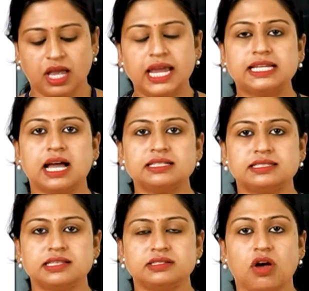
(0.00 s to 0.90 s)
It
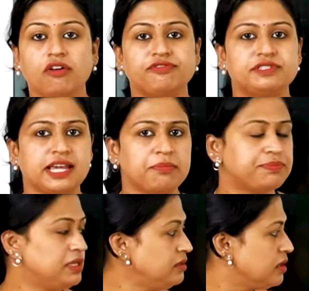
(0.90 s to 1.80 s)
consists of
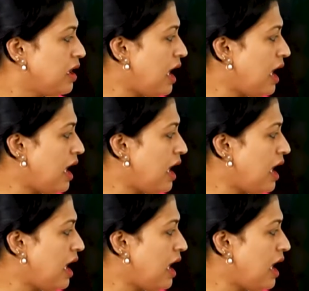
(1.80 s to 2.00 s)
temple,